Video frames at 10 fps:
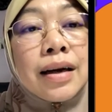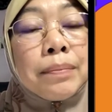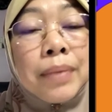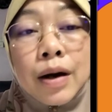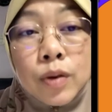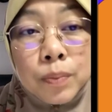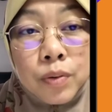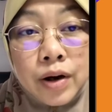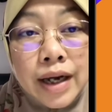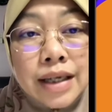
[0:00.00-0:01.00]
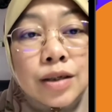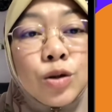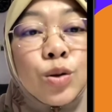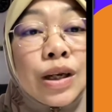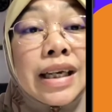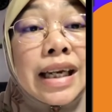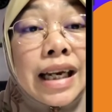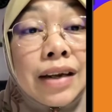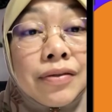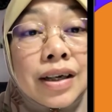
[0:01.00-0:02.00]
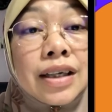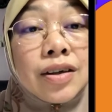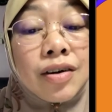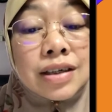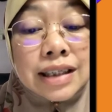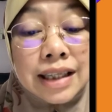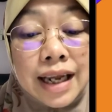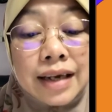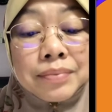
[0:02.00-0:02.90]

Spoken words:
PowerPoint to deliver your content.